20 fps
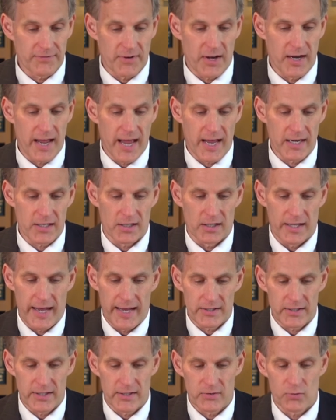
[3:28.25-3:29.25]
financial
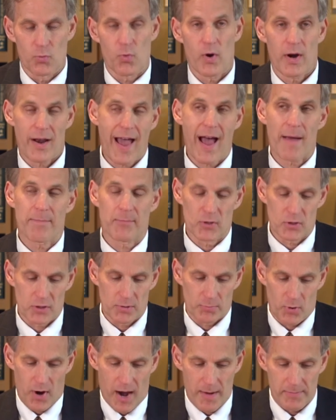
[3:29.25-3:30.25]
assets, what happens
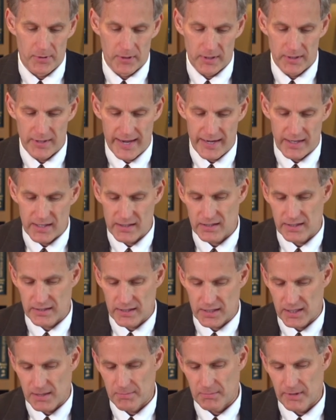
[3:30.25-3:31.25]
to property that is
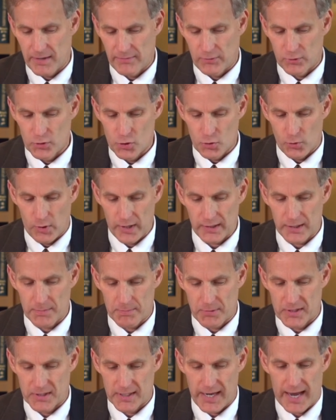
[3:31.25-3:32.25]
at some level jointly
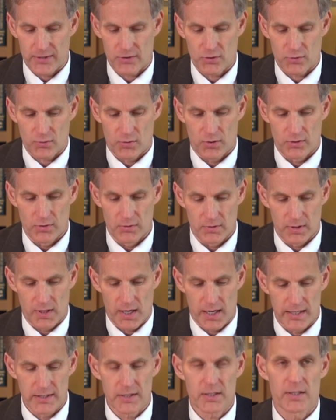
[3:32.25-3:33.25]
possessed or
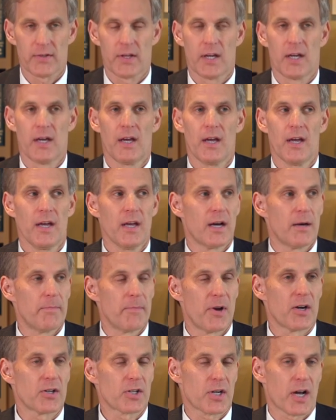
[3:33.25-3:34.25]
utilized. A
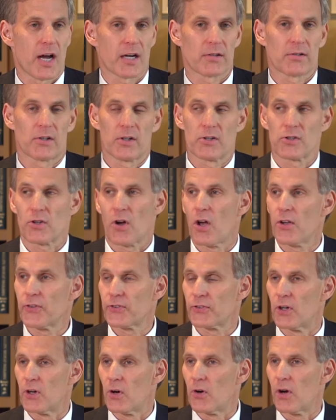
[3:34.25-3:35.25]
marriage contract is
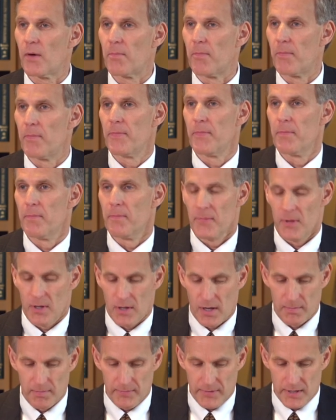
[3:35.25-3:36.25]
also,
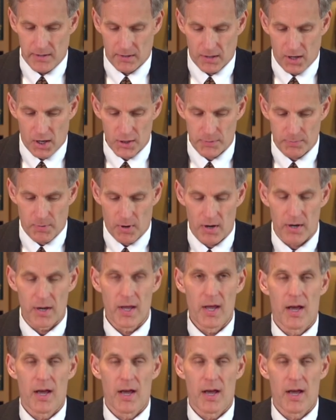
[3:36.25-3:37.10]
a, a, in large part,